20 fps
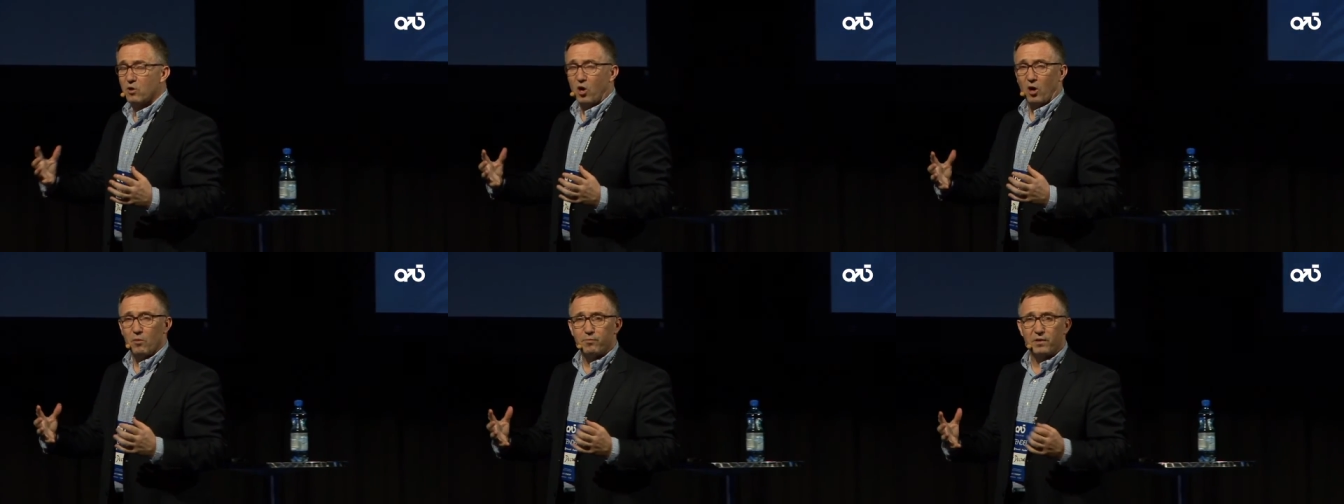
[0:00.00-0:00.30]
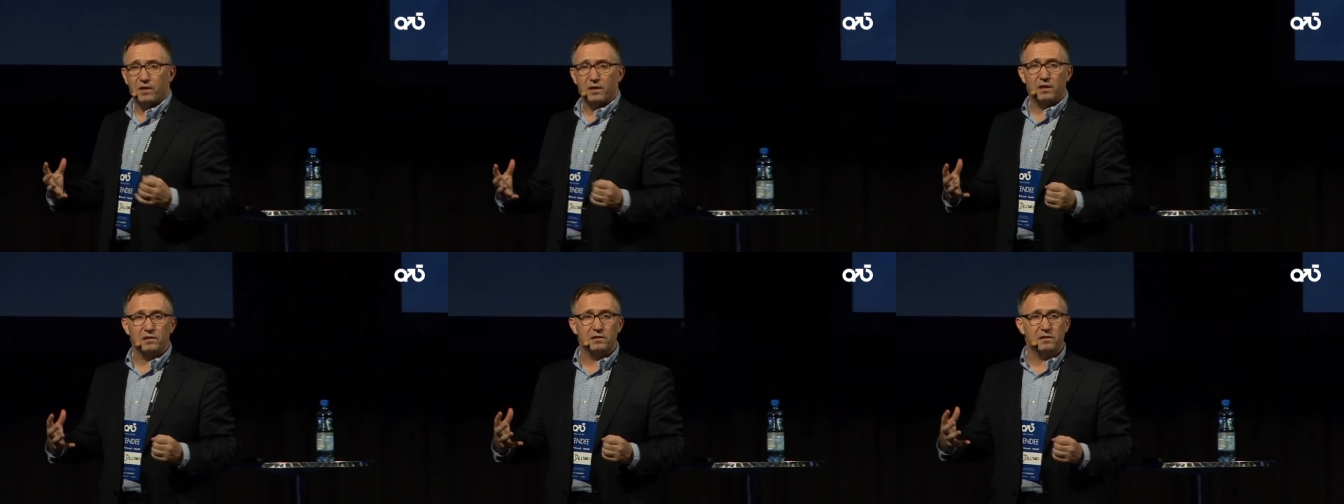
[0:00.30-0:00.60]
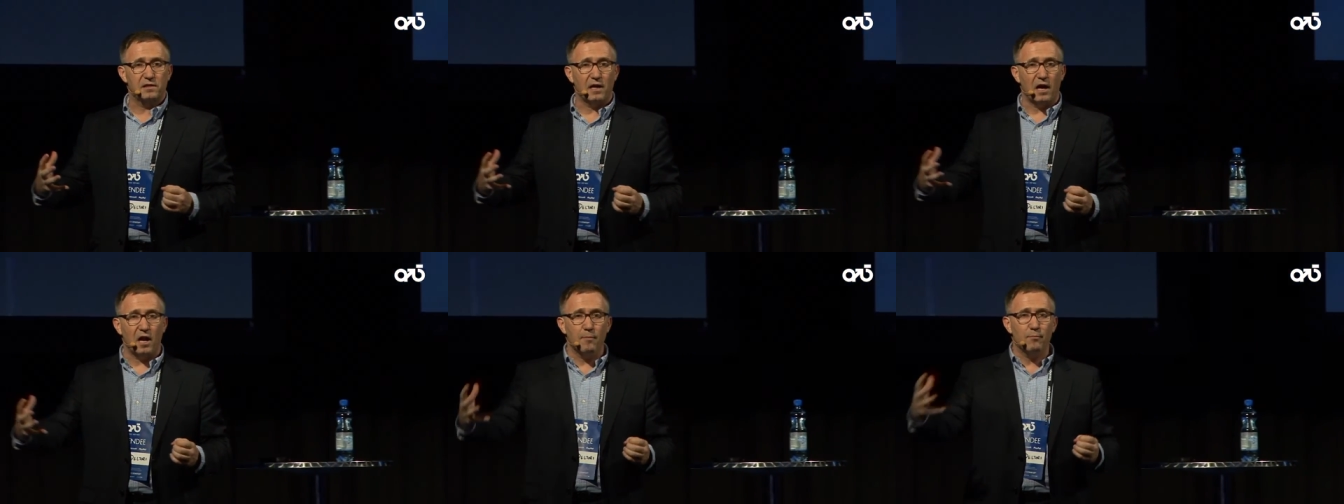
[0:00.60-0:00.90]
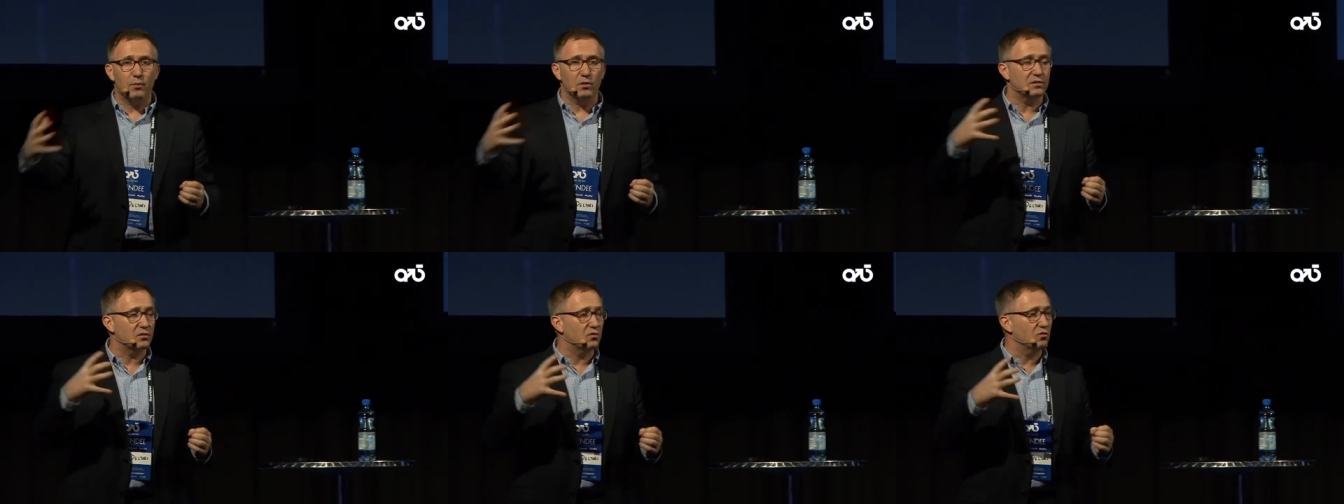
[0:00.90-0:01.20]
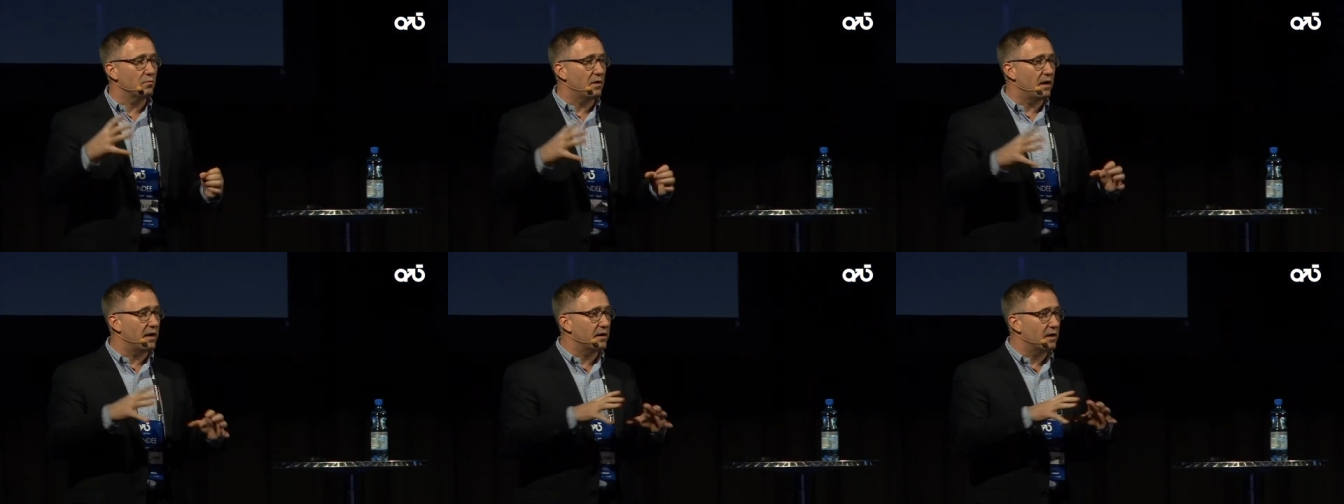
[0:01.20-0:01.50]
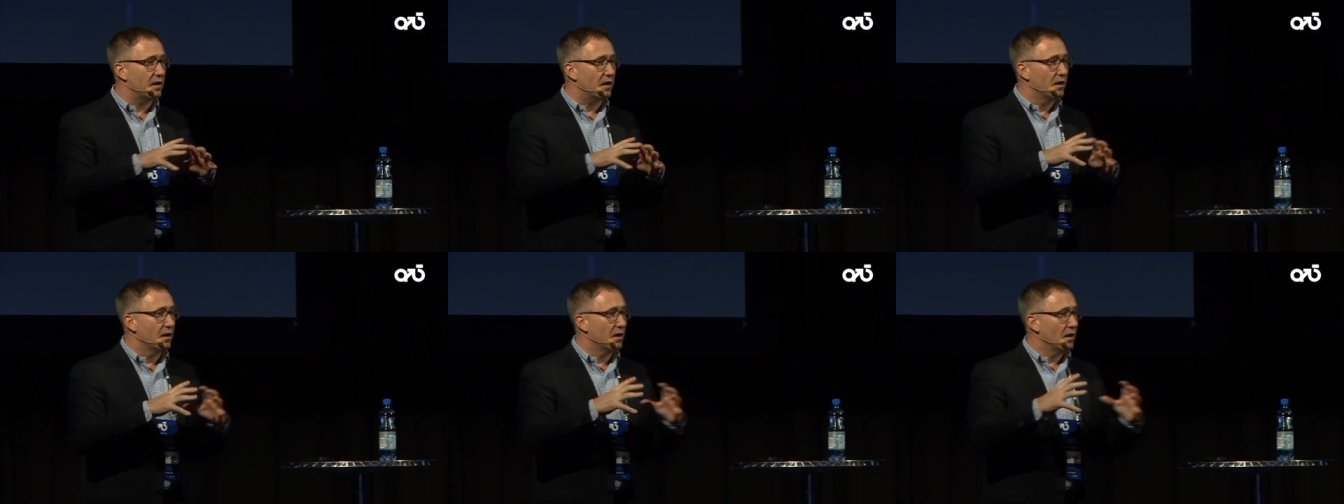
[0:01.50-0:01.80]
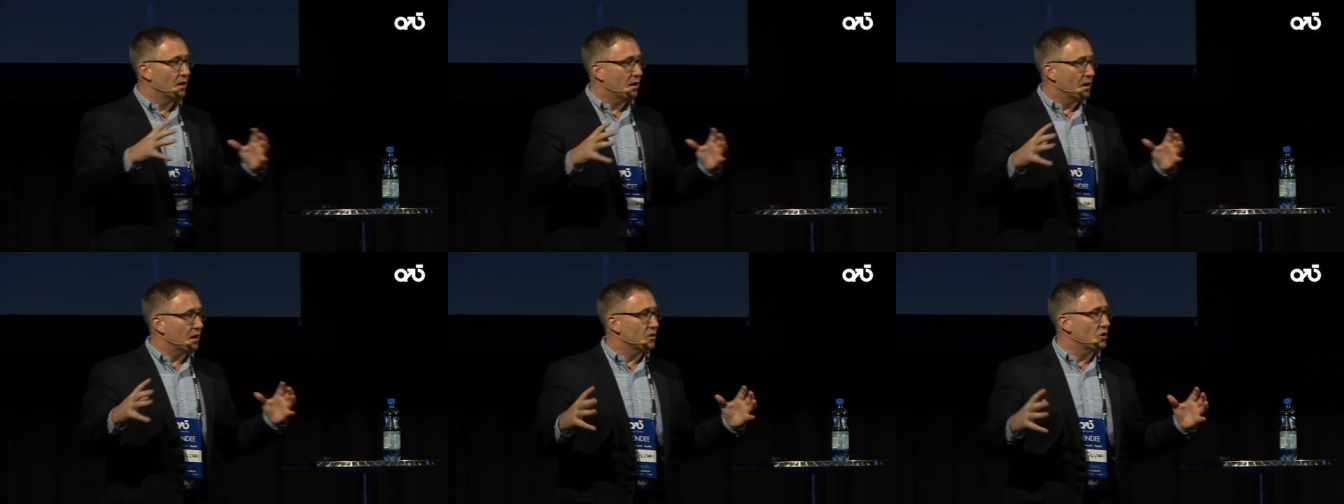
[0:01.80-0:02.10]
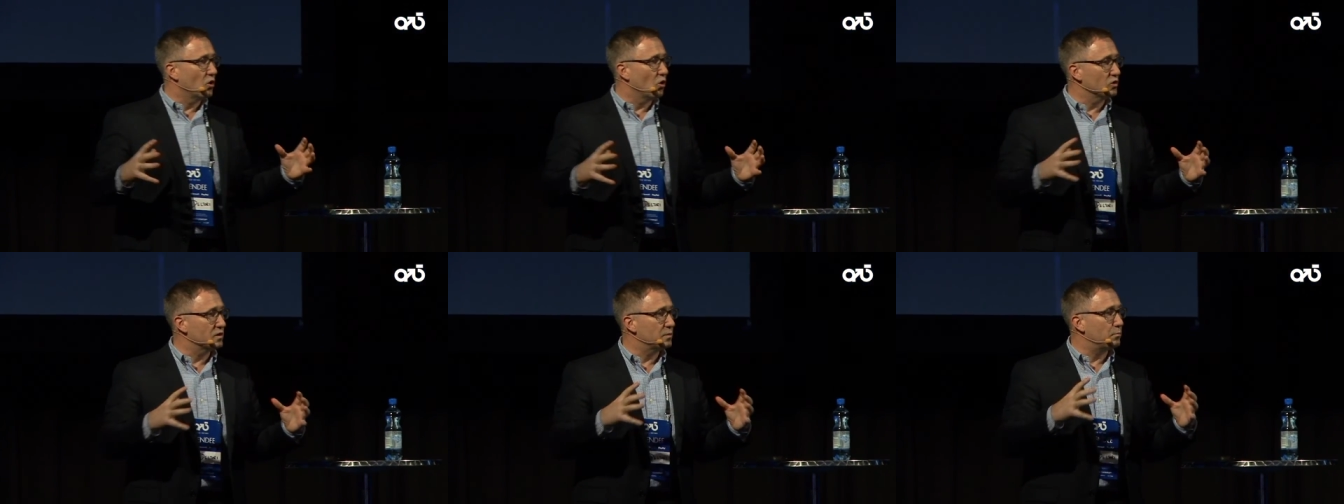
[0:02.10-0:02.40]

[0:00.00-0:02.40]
companies is help us to make those